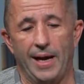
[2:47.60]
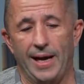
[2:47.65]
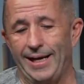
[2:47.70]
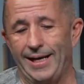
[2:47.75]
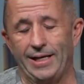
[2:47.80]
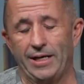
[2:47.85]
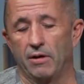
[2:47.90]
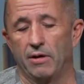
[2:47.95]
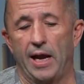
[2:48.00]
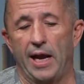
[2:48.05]
he
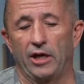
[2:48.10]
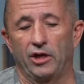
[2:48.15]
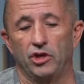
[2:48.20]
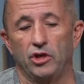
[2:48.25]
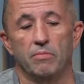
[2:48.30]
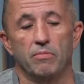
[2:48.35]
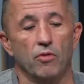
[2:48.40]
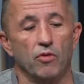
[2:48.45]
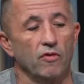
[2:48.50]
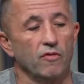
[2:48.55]
didn't actually
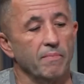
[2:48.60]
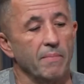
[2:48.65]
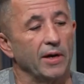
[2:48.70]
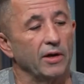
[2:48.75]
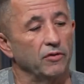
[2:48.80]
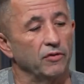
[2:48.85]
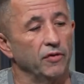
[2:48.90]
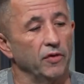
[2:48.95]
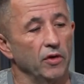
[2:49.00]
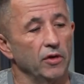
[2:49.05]
move much
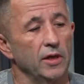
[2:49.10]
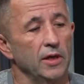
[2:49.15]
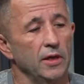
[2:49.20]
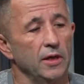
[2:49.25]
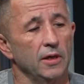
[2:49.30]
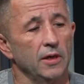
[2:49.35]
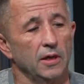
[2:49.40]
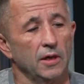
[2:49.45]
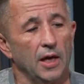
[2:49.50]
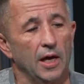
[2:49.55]
further.
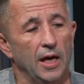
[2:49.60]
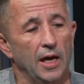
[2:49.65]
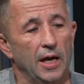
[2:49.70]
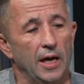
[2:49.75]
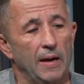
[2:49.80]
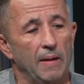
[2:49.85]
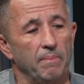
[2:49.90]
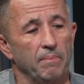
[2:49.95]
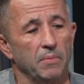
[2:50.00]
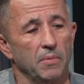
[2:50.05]

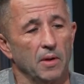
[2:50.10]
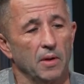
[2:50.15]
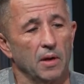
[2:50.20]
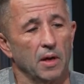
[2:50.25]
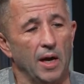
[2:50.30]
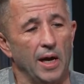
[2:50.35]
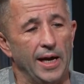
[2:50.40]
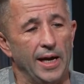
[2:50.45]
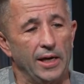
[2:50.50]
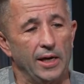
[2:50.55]

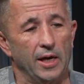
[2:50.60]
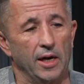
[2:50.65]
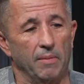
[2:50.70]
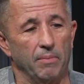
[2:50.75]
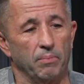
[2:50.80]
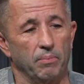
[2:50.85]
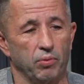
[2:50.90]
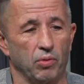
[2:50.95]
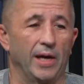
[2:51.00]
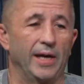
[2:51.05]
I ended
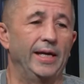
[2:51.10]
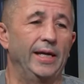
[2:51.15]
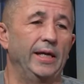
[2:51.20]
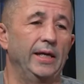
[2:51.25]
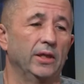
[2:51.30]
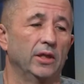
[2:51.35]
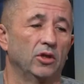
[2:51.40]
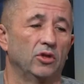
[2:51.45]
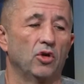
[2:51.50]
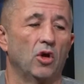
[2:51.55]
up breaking
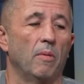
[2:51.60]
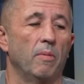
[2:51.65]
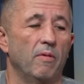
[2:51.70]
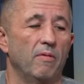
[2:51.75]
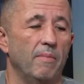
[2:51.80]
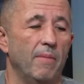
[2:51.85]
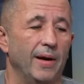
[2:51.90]
the top of my